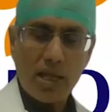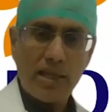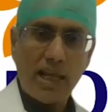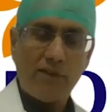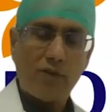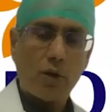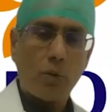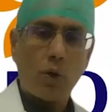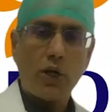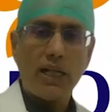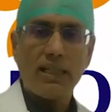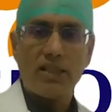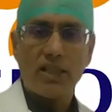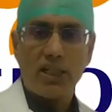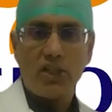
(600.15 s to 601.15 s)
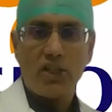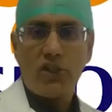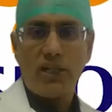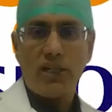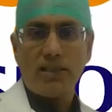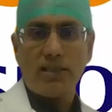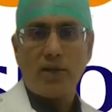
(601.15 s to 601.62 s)
They have robotic
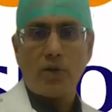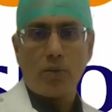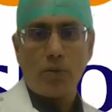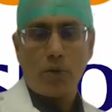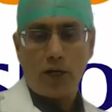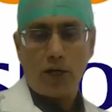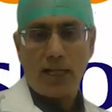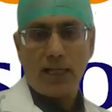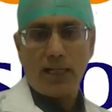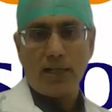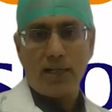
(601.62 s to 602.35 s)
surgeries and robotic